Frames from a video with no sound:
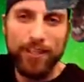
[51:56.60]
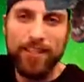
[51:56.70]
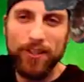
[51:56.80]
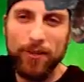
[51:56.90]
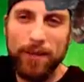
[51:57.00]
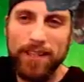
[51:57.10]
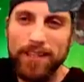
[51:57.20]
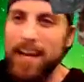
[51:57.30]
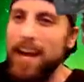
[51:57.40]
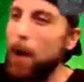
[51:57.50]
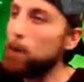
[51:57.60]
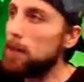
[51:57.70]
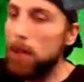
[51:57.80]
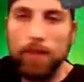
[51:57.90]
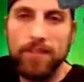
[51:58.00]
too, because I would
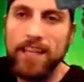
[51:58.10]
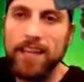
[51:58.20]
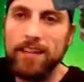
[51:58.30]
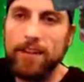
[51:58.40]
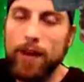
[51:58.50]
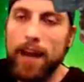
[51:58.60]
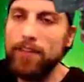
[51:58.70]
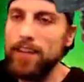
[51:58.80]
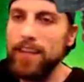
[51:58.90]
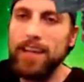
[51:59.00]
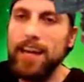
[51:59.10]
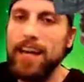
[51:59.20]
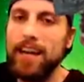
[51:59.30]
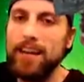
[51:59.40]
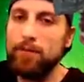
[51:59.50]
love to get into gravity
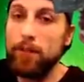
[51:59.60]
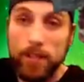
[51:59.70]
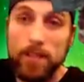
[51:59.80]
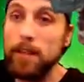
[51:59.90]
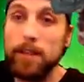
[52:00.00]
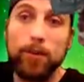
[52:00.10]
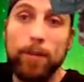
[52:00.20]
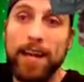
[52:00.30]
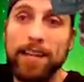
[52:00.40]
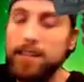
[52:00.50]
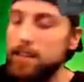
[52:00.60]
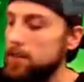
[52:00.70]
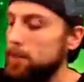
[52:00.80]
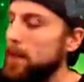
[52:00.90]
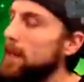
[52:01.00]
and versus
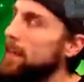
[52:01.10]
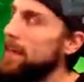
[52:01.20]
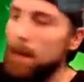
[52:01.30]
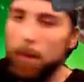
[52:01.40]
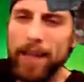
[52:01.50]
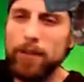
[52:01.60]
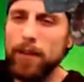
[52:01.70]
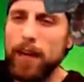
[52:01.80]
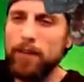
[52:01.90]
electromagnetism. And I might do that if I